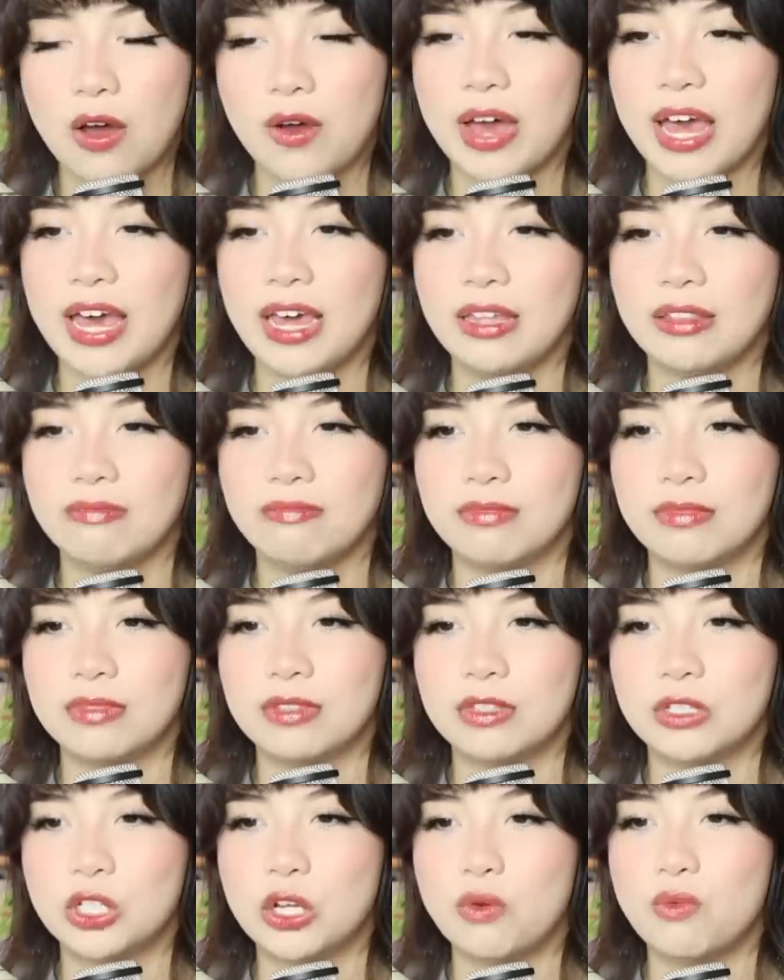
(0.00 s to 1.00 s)
Okay.
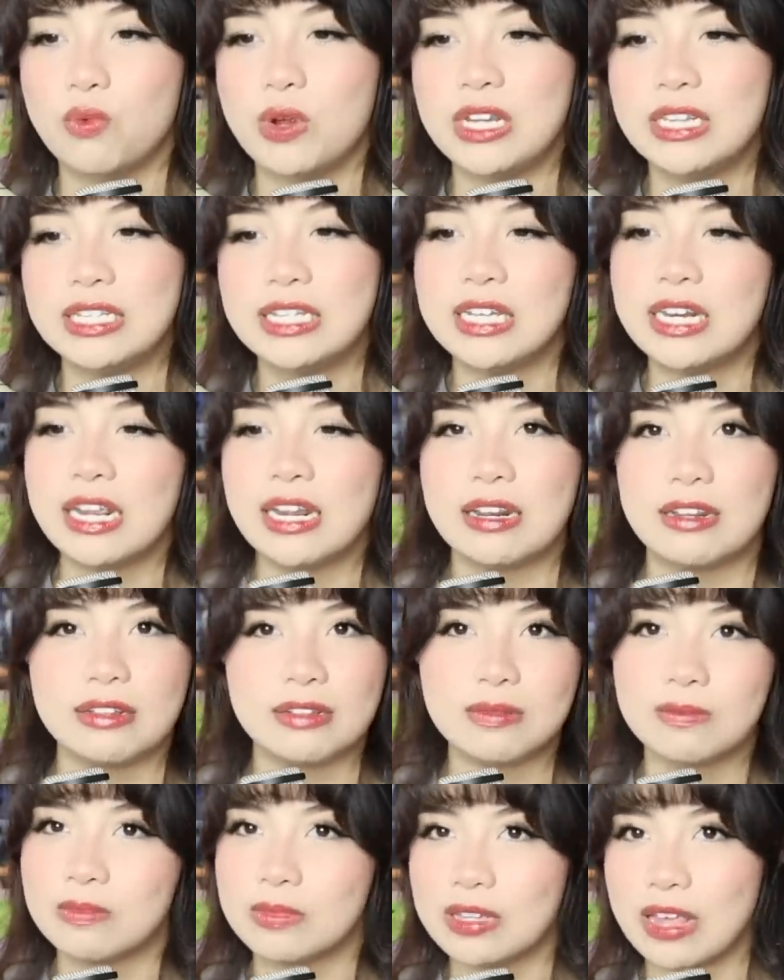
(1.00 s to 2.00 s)
So we didn't
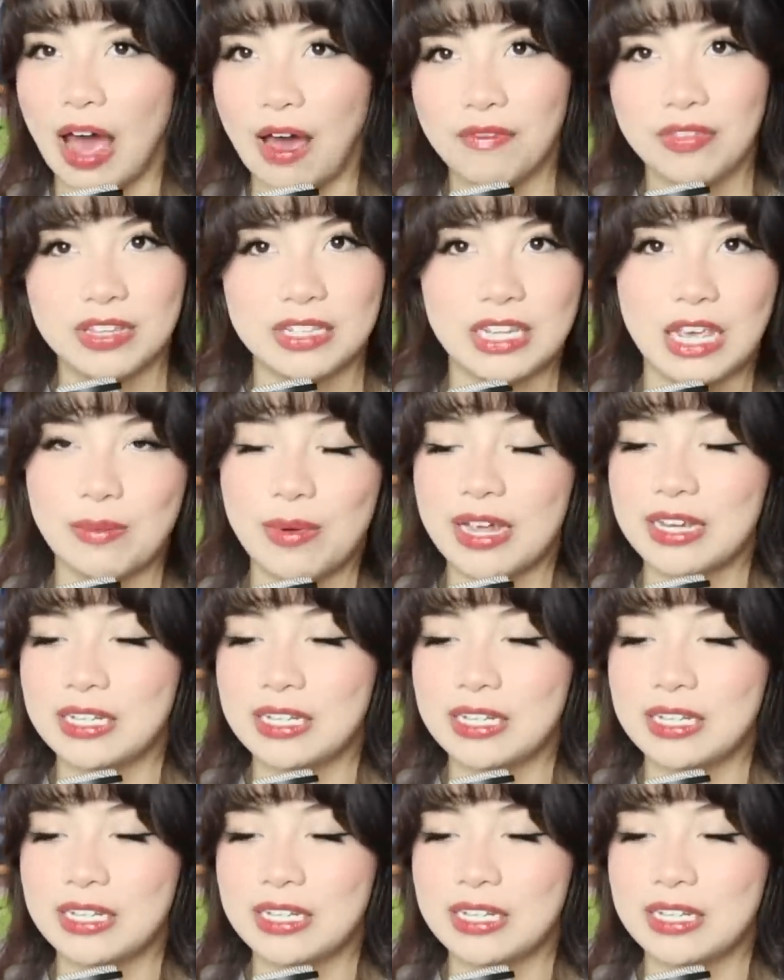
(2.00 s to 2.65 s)
have the same